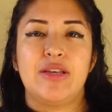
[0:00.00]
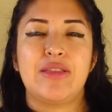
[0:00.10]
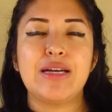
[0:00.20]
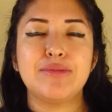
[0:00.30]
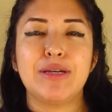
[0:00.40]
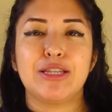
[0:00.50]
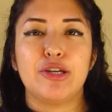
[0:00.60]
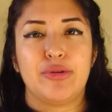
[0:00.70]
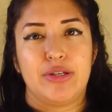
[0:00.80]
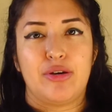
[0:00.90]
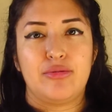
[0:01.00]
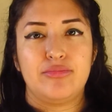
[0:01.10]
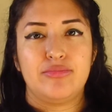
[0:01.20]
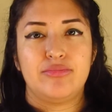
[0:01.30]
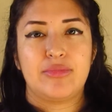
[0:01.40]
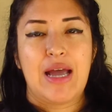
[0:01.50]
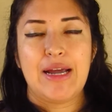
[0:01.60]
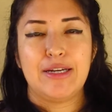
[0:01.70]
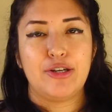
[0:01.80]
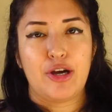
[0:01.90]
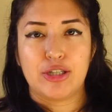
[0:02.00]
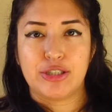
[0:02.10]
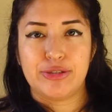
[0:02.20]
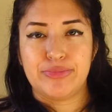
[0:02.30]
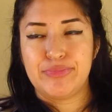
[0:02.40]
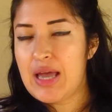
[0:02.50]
That's my theory though. I ain't a doctor.